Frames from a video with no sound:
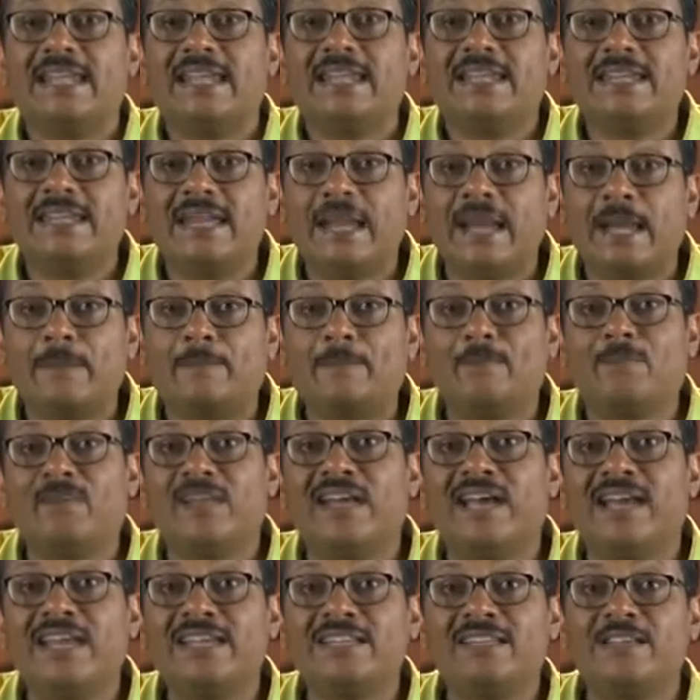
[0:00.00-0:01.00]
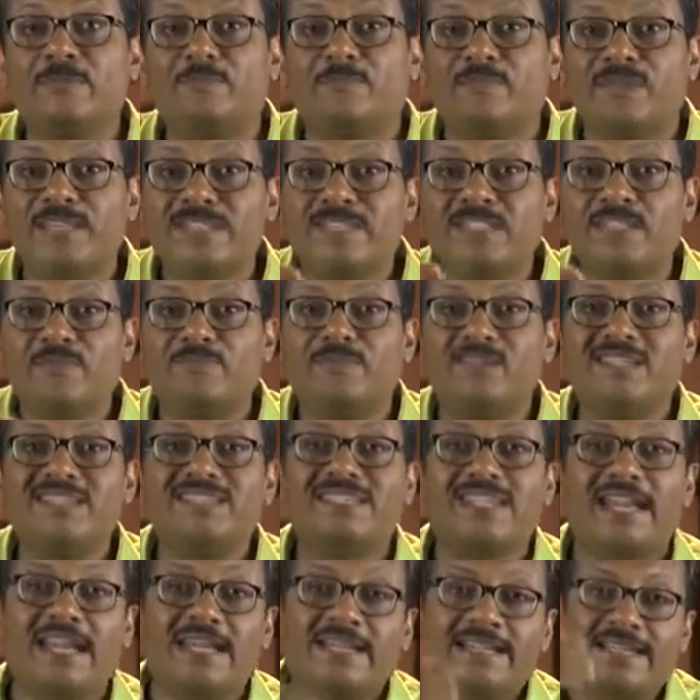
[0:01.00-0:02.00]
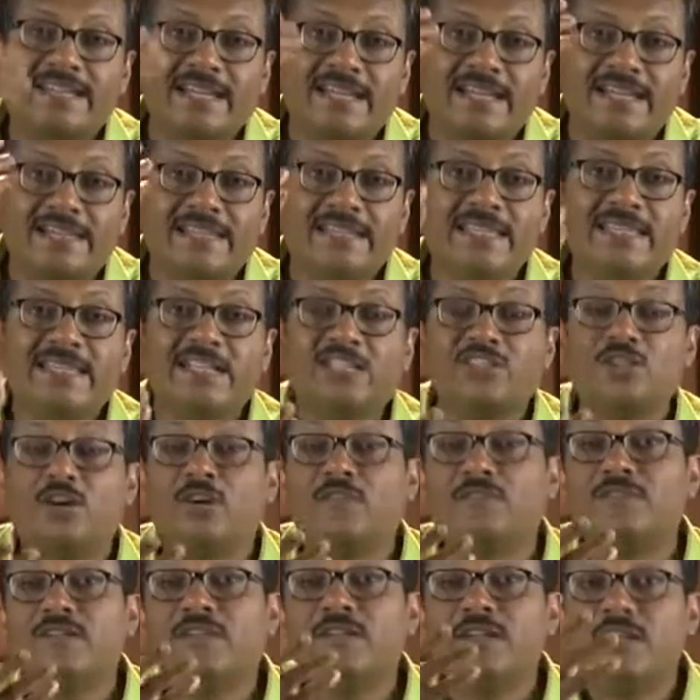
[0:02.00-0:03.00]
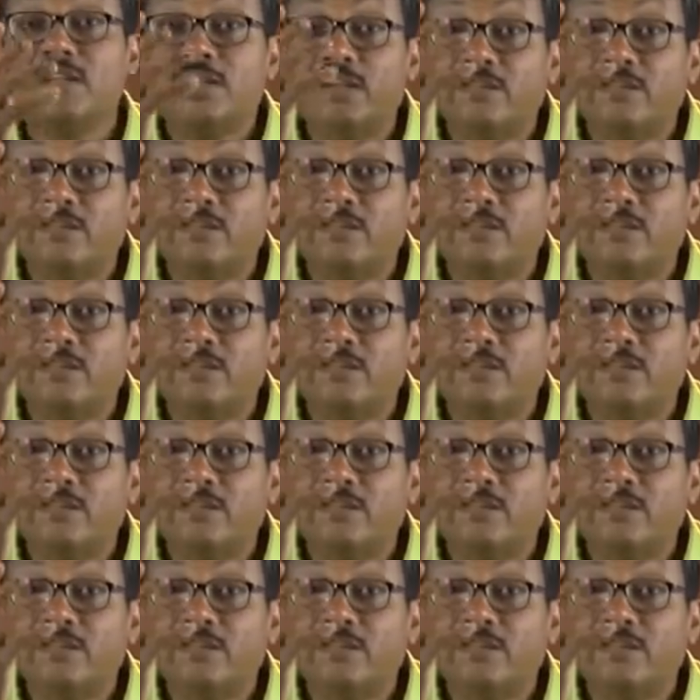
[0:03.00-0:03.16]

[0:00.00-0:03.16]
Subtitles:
in applying the principles and techniques of the